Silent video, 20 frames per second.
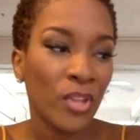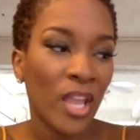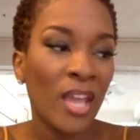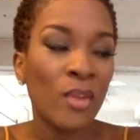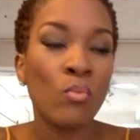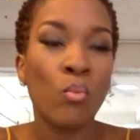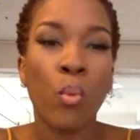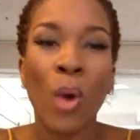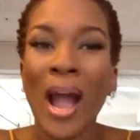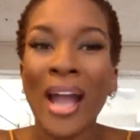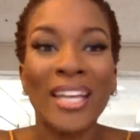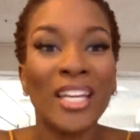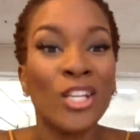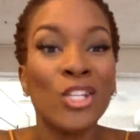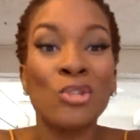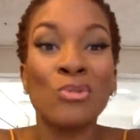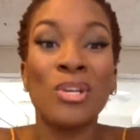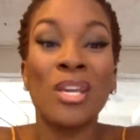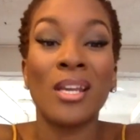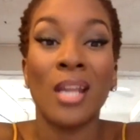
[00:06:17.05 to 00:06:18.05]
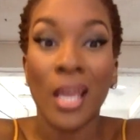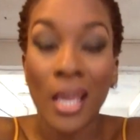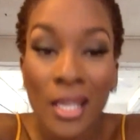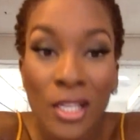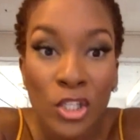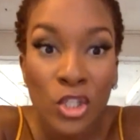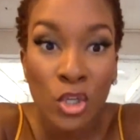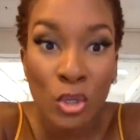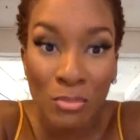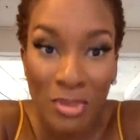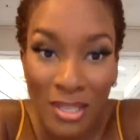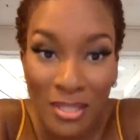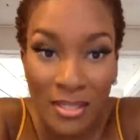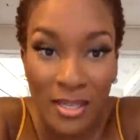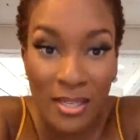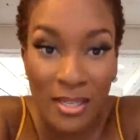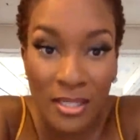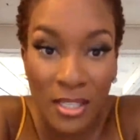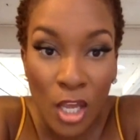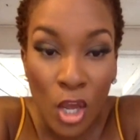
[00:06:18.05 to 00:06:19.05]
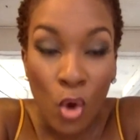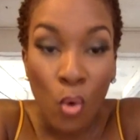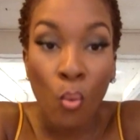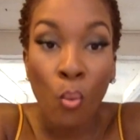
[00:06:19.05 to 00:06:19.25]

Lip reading: And why did you get into business?